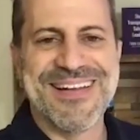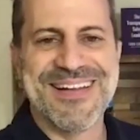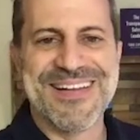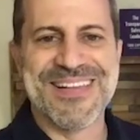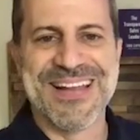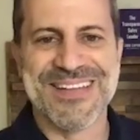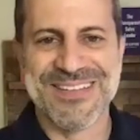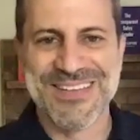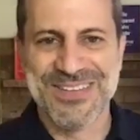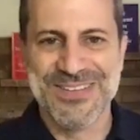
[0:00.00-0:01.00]
like,
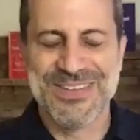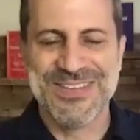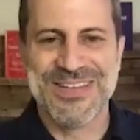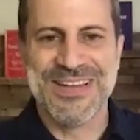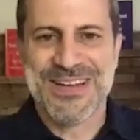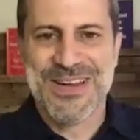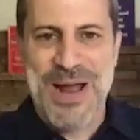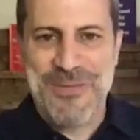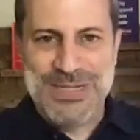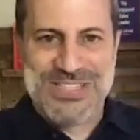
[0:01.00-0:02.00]
the, you know,
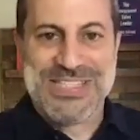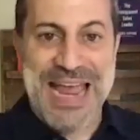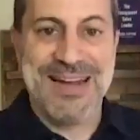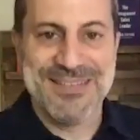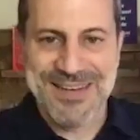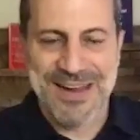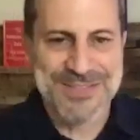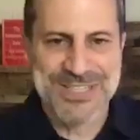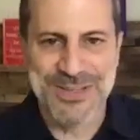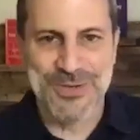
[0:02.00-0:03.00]
I would say uh,
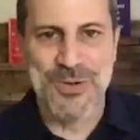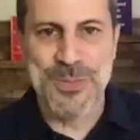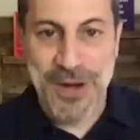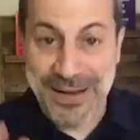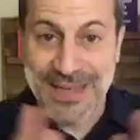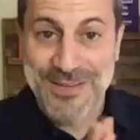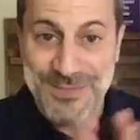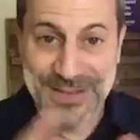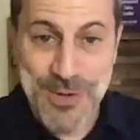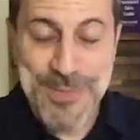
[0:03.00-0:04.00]
to the group, all right, like
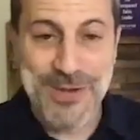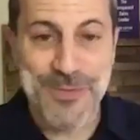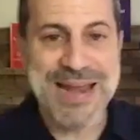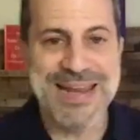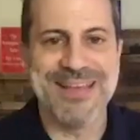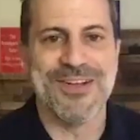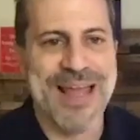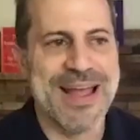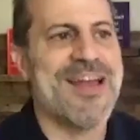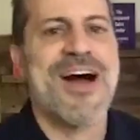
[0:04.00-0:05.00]
everybody ready? And they're
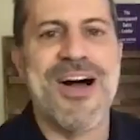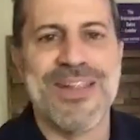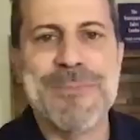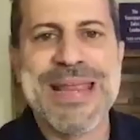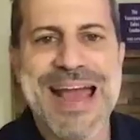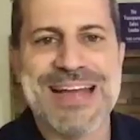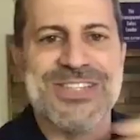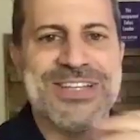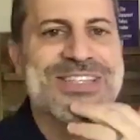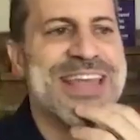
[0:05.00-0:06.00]
like, oh, let me
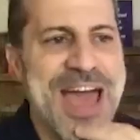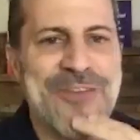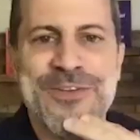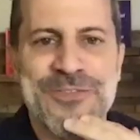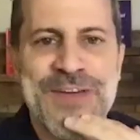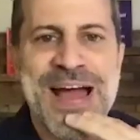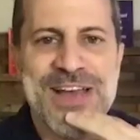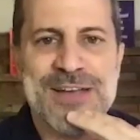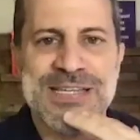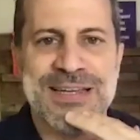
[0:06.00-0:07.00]
guess. It's the F and
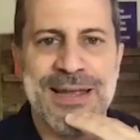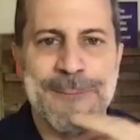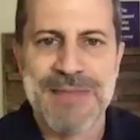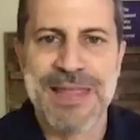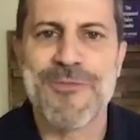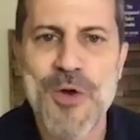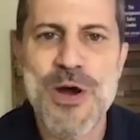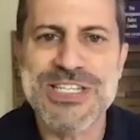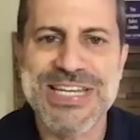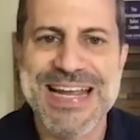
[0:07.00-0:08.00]
5S again. Like, of
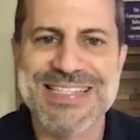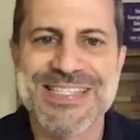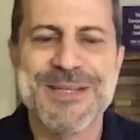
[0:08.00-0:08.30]
course it is.